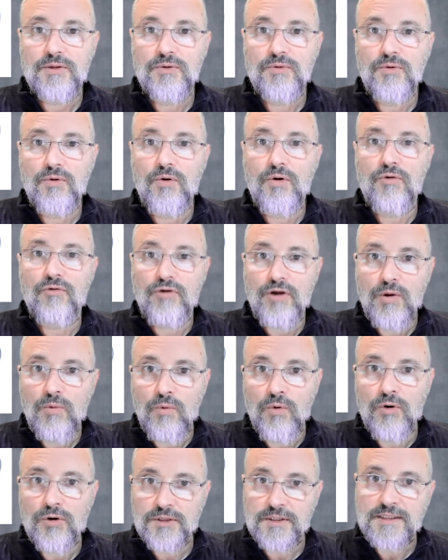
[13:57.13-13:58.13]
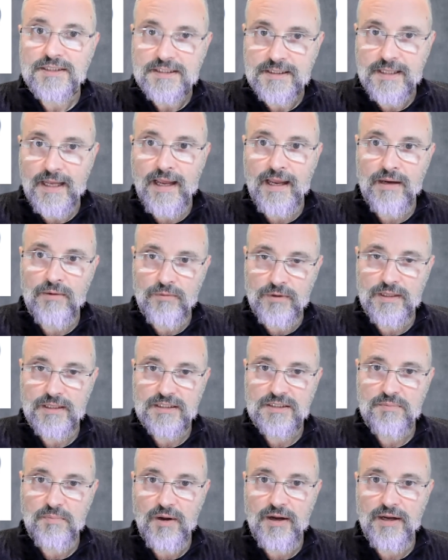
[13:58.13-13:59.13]
to reward staying with
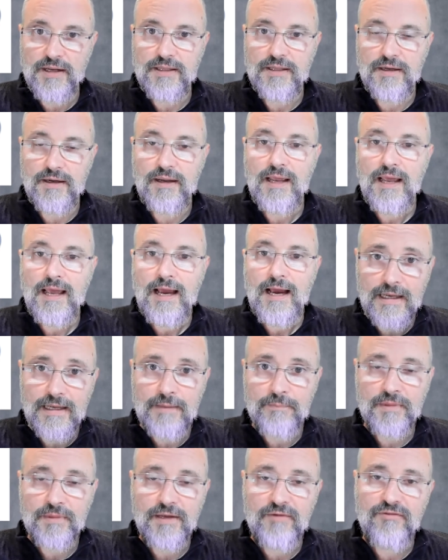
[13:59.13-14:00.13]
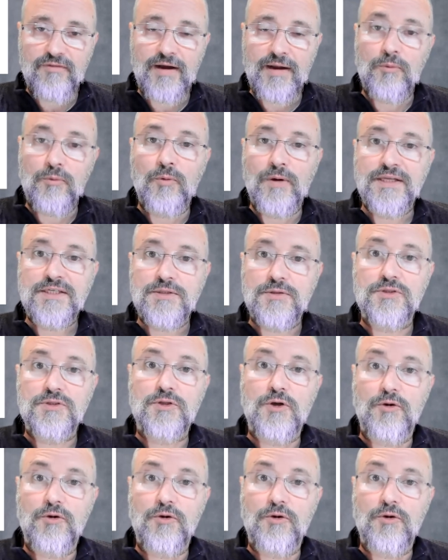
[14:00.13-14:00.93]
the spider, um, find ways to